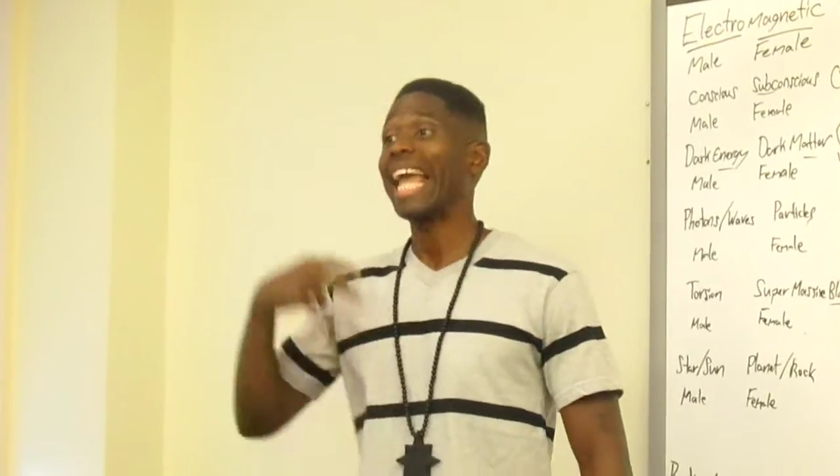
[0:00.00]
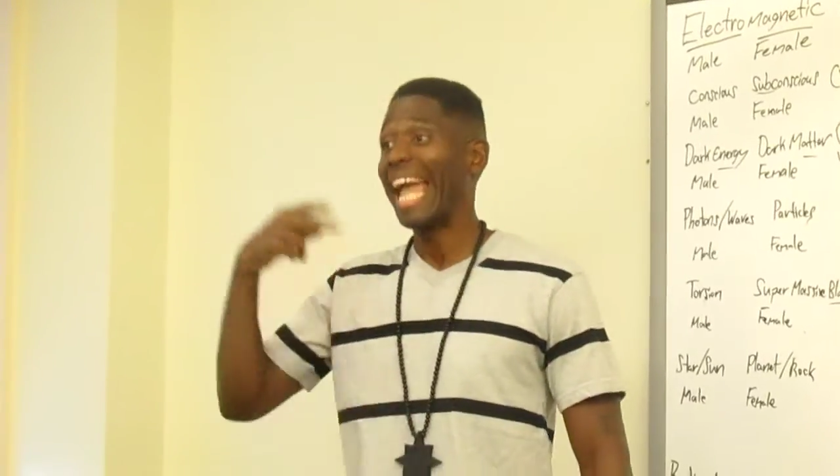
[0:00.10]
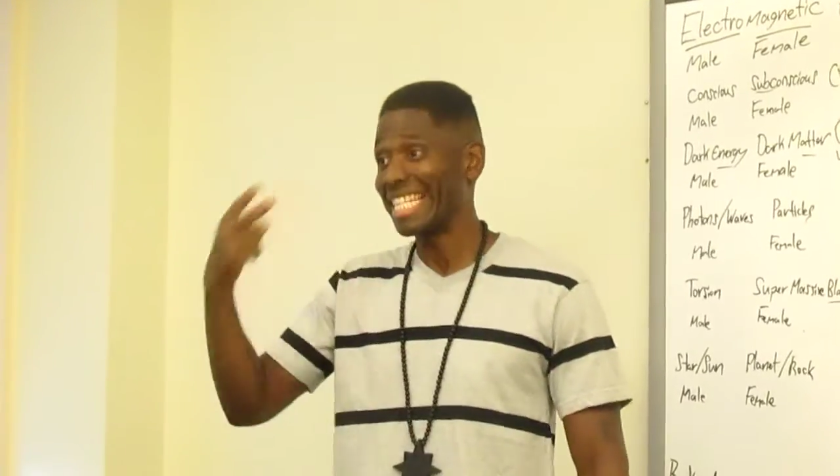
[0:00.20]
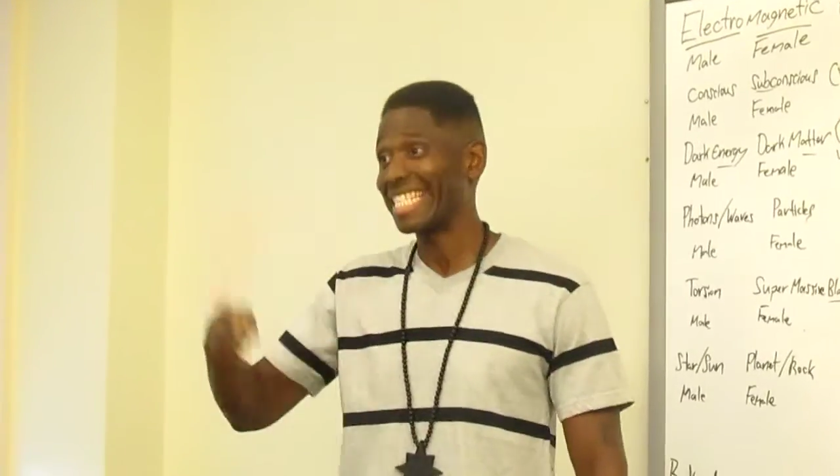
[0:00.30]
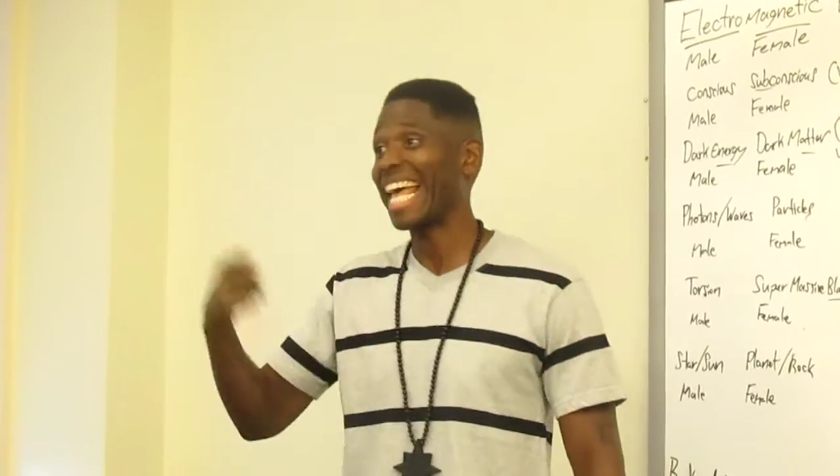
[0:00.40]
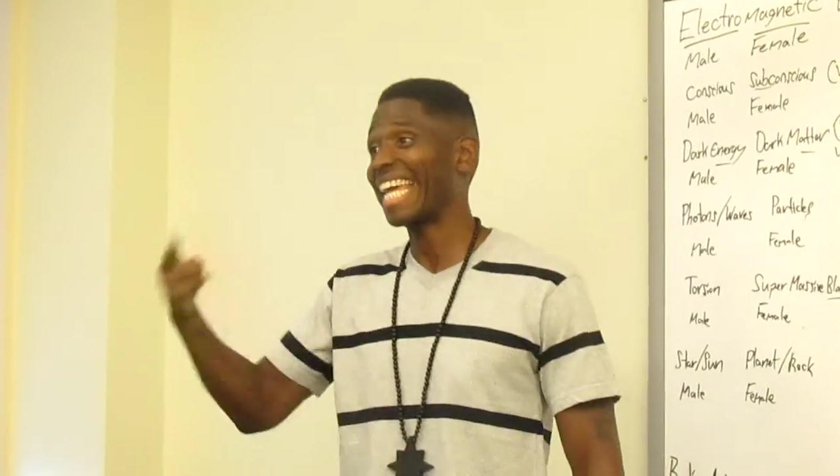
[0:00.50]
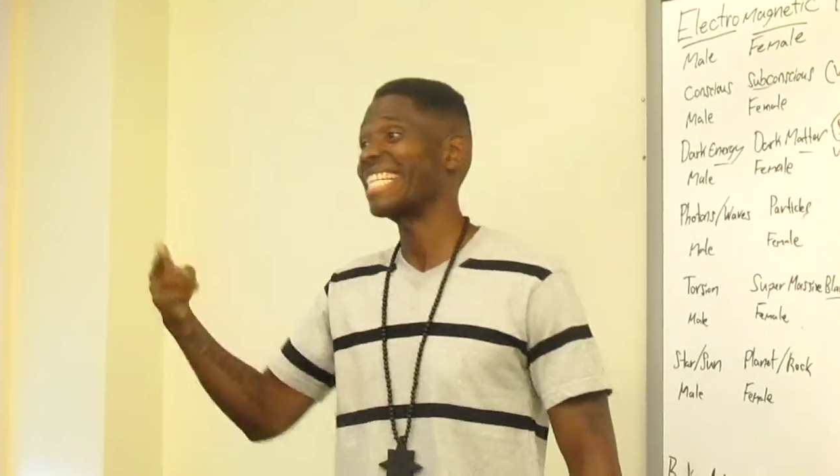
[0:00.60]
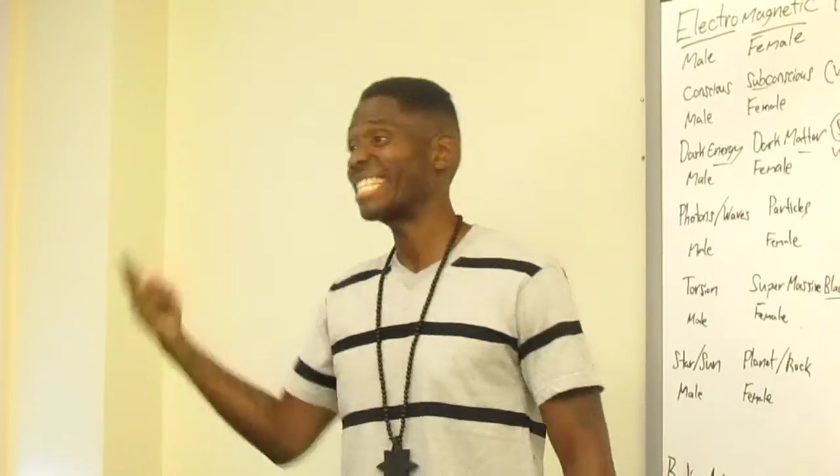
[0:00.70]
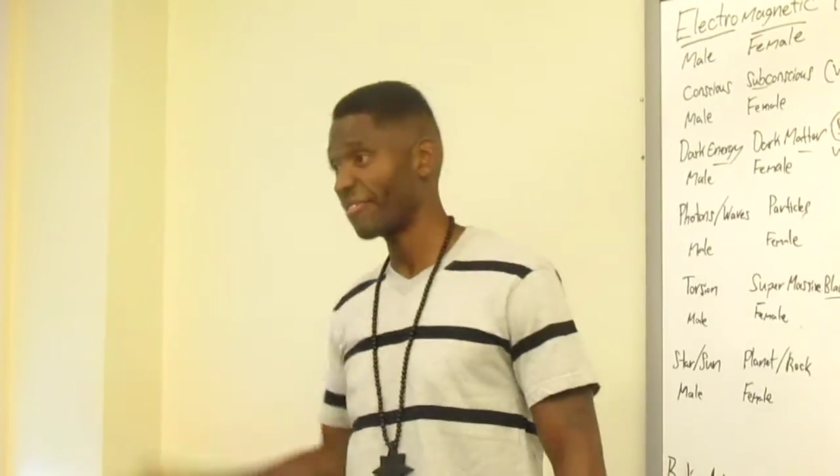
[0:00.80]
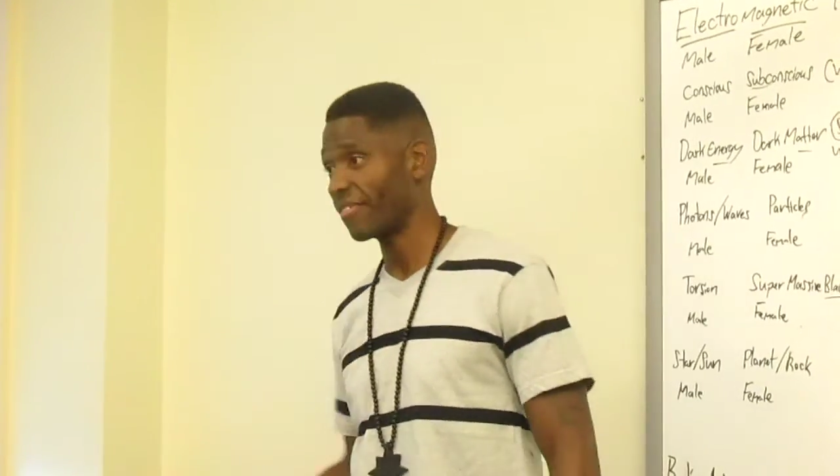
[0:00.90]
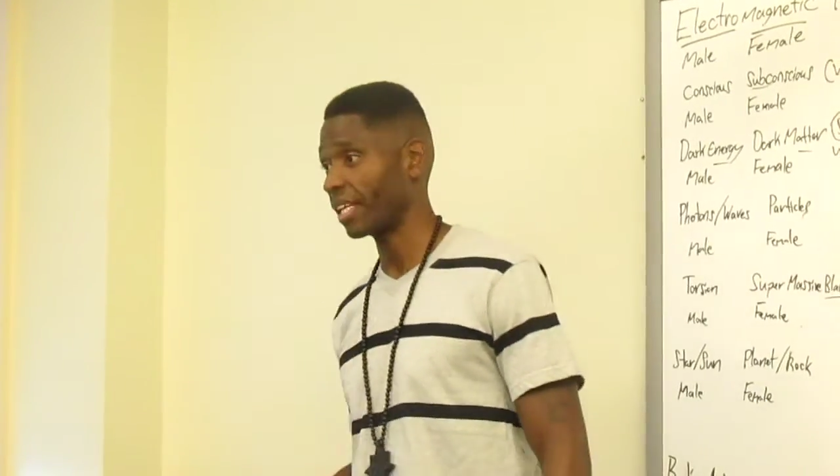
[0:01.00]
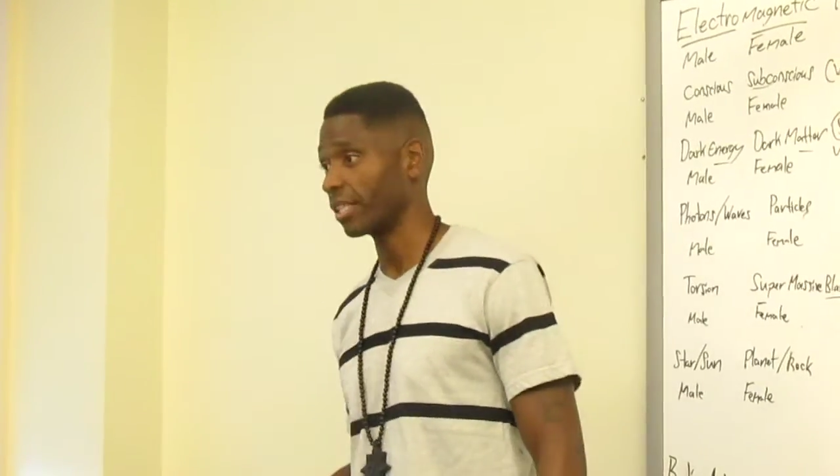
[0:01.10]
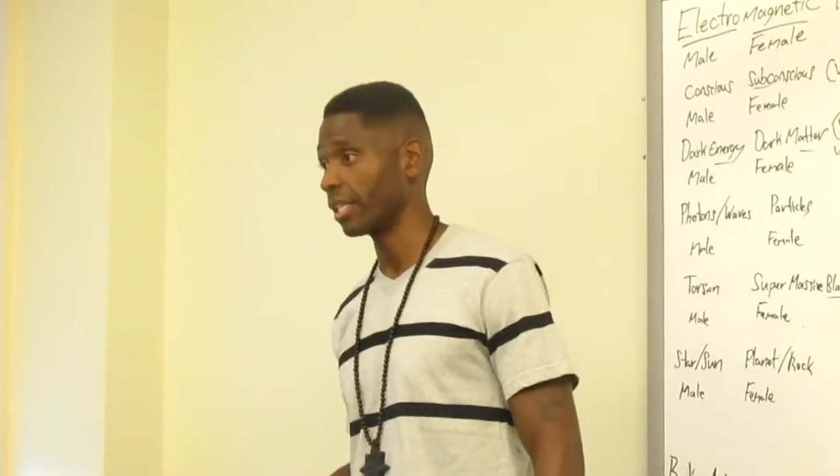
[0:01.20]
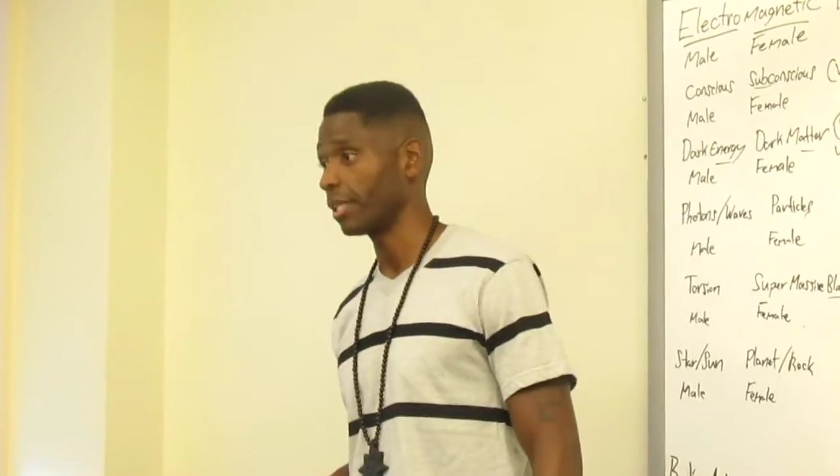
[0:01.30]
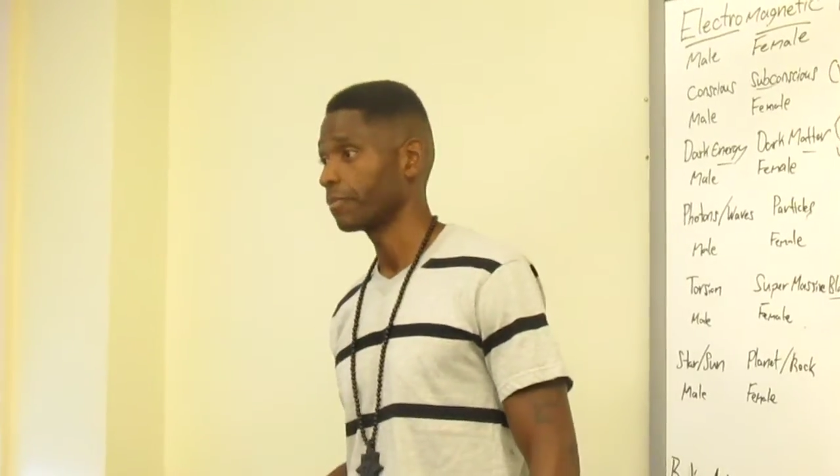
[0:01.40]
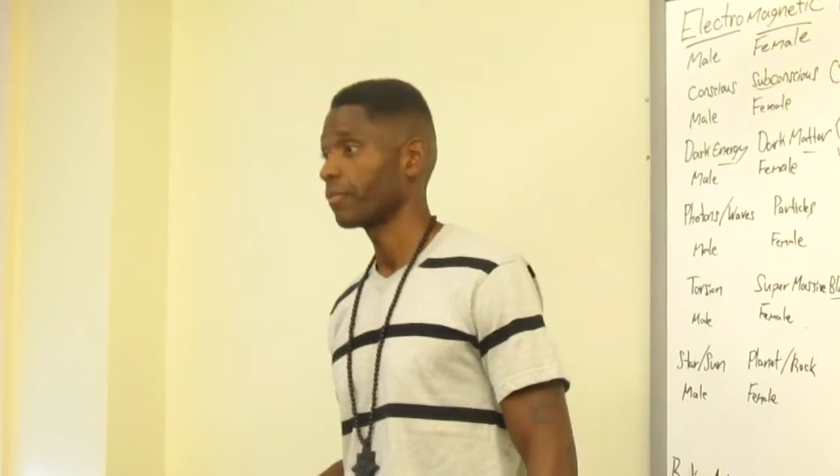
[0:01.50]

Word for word: and scientifically